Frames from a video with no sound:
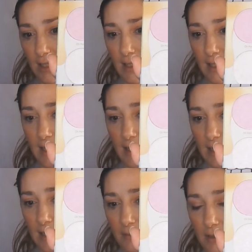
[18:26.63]
thinking that
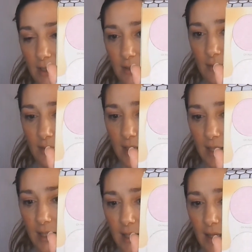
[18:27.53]
I would use
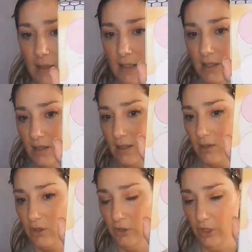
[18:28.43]
this
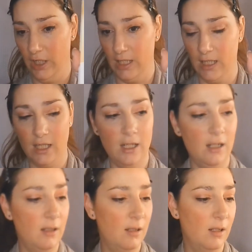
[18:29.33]
shade
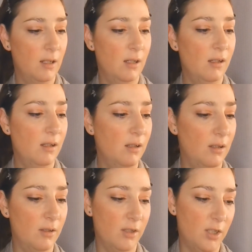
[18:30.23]

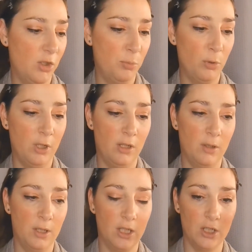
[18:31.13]
called
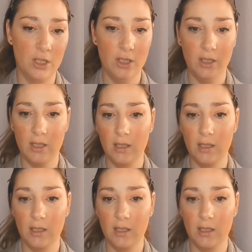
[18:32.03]
Spoiler Alert.